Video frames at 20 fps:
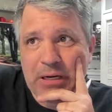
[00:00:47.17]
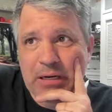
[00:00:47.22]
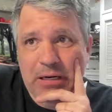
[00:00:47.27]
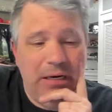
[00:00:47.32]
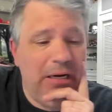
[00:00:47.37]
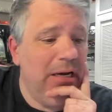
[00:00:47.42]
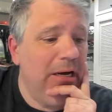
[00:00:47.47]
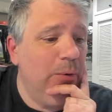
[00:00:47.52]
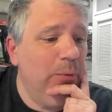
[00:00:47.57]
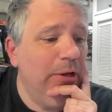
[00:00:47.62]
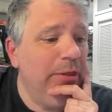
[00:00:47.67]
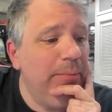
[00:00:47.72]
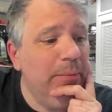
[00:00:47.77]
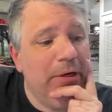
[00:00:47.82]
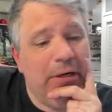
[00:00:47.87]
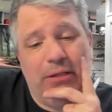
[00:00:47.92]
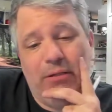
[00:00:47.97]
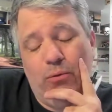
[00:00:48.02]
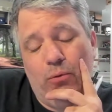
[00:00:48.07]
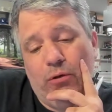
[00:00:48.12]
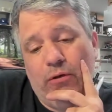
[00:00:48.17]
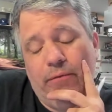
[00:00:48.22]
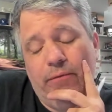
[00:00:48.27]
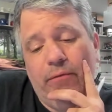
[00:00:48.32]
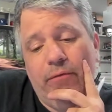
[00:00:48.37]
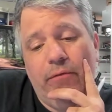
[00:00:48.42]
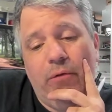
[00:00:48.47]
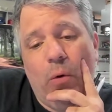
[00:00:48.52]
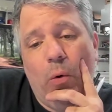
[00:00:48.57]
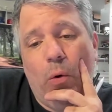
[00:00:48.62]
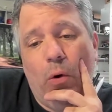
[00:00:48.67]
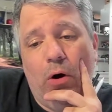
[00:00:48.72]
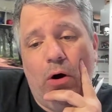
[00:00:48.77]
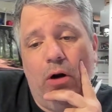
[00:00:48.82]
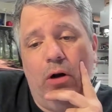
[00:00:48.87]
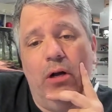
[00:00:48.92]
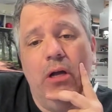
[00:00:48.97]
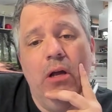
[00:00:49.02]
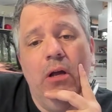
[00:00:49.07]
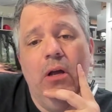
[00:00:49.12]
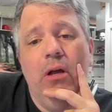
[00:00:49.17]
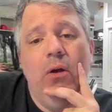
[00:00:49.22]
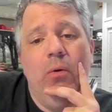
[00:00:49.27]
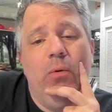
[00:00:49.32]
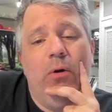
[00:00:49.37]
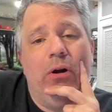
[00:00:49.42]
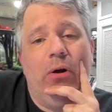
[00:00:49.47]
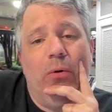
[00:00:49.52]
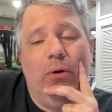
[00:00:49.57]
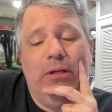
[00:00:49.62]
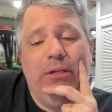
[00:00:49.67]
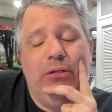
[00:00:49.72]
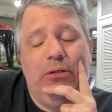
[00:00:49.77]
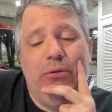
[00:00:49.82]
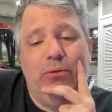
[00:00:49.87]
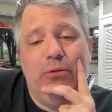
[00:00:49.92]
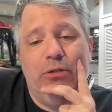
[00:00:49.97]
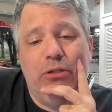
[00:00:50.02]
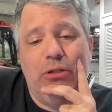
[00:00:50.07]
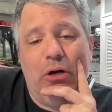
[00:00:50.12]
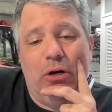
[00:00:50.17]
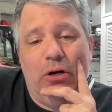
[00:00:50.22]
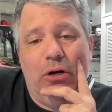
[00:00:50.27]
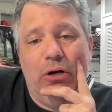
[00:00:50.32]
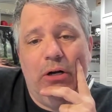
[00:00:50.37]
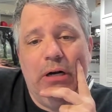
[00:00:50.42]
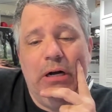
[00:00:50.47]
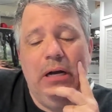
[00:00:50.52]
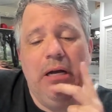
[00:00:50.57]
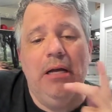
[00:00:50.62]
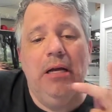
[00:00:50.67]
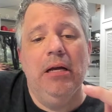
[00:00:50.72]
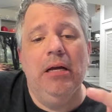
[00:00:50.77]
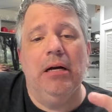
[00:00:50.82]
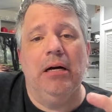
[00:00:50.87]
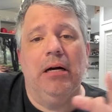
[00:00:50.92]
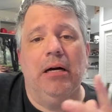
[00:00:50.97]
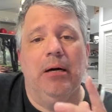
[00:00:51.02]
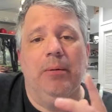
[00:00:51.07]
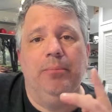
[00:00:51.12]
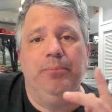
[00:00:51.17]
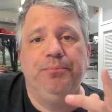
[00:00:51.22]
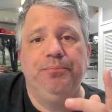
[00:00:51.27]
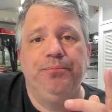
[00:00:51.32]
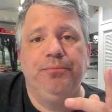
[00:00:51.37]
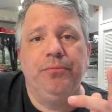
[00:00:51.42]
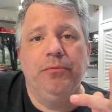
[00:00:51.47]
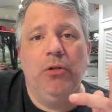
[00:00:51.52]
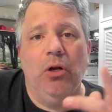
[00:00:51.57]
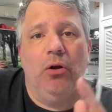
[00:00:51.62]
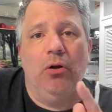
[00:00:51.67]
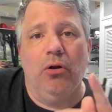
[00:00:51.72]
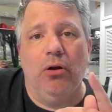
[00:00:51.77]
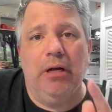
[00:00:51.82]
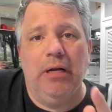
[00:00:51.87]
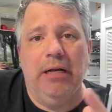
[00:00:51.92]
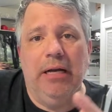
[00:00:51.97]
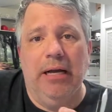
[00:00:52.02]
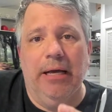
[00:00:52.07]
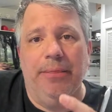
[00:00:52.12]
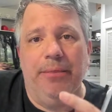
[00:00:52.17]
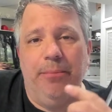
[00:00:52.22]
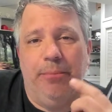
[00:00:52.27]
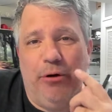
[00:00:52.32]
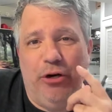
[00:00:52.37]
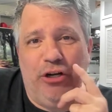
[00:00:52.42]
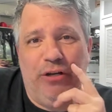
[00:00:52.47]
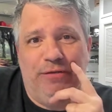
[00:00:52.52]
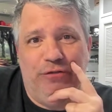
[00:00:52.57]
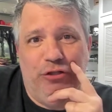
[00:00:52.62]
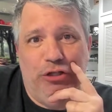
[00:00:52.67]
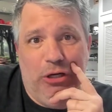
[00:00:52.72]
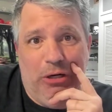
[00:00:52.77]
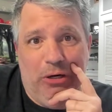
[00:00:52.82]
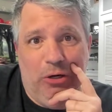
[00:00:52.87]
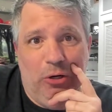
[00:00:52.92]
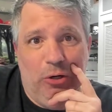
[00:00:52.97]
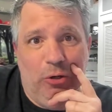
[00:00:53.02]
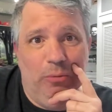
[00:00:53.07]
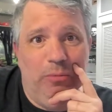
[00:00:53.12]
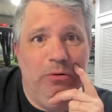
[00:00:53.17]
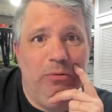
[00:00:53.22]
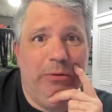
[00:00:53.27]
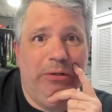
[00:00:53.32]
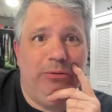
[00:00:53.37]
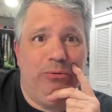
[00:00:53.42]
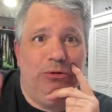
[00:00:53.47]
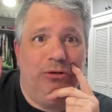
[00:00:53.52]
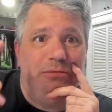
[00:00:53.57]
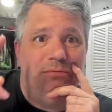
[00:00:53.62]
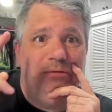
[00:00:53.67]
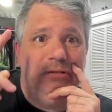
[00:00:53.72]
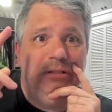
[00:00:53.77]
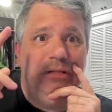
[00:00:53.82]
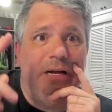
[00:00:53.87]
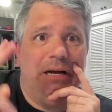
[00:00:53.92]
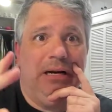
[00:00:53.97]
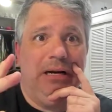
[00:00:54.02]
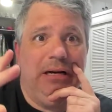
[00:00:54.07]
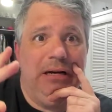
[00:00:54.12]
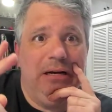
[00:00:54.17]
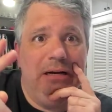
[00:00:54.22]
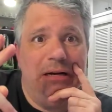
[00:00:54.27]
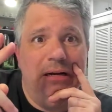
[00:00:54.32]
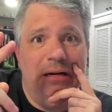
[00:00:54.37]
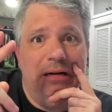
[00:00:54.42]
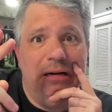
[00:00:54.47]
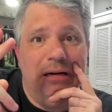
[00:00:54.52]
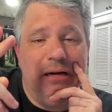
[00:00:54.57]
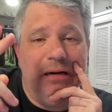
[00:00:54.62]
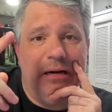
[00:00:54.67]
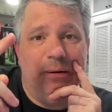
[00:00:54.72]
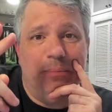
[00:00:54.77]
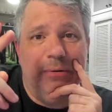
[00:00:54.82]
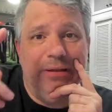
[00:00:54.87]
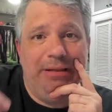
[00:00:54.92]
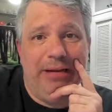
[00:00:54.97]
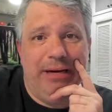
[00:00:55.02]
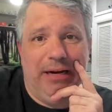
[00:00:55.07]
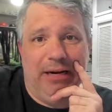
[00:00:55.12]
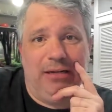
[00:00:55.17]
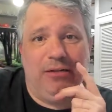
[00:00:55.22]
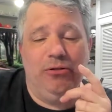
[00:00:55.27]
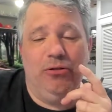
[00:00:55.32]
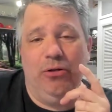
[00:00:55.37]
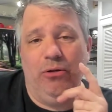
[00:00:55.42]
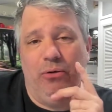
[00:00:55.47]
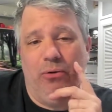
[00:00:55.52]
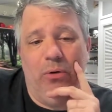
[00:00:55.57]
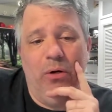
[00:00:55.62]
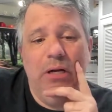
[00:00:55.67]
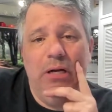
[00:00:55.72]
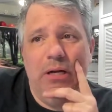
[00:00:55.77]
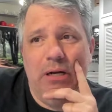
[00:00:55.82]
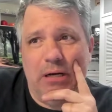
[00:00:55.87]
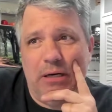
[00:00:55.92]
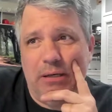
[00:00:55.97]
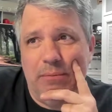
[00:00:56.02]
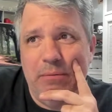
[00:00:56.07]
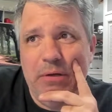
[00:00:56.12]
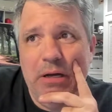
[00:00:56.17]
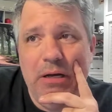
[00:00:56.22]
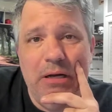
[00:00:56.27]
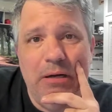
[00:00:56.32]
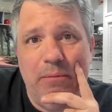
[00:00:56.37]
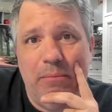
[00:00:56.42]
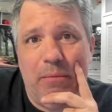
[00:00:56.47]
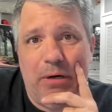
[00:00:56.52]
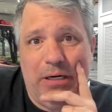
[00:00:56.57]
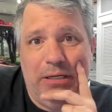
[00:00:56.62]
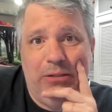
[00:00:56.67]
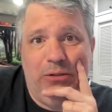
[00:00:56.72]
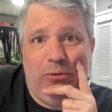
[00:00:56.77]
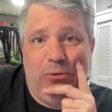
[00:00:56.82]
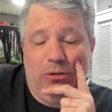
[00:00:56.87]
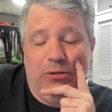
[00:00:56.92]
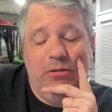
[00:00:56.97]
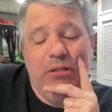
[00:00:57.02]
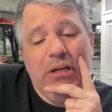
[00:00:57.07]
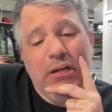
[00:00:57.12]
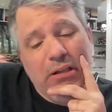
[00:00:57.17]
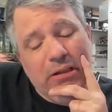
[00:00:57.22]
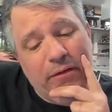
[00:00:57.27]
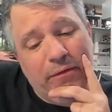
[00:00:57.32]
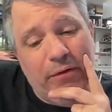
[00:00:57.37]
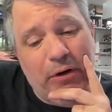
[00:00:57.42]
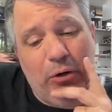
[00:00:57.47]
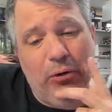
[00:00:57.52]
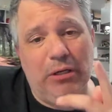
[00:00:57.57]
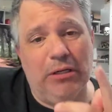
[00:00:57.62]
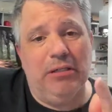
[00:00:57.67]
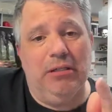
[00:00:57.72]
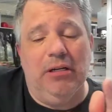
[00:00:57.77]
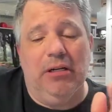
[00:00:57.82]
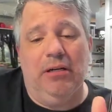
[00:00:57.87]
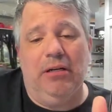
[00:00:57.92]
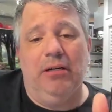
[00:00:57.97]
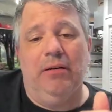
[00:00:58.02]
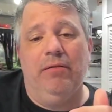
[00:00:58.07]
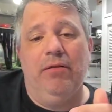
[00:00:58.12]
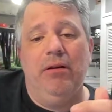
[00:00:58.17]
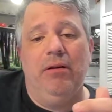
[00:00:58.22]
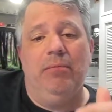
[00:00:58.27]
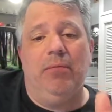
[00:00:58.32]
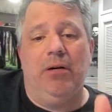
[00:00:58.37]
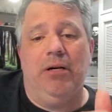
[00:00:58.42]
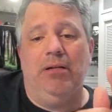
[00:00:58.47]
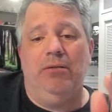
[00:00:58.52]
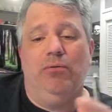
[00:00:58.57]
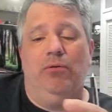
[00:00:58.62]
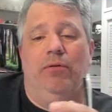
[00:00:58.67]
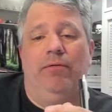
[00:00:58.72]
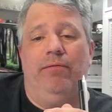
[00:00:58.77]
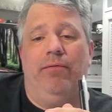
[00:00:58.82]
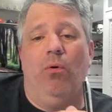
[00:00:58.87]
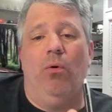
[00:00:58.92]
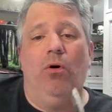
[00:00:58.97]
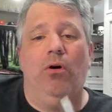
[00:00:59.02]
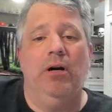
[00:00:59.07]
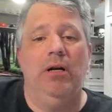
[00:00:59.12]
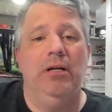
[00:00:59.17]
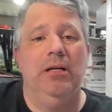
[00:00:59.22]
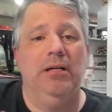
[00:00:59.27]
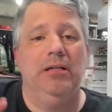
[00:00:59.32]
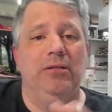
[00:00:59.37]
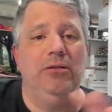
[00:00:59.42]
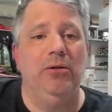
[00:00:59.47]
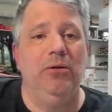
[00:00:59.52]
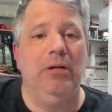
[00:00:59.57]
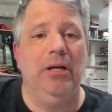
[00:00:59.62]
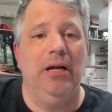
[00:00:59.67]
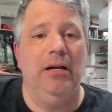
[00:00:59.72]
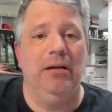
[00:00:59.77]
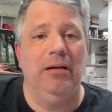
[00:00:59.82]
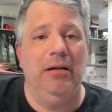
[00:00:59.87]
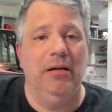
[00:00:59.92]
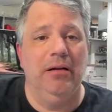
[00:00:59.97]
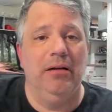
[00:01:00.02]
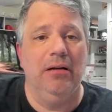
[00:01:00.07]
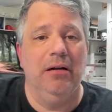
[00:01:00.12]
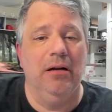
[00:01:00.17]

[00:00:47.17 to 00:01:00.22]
Now, with Module 4, we're going to start looking at the book of Job, which will take up the next two modules. The focus of Module 4 is to get an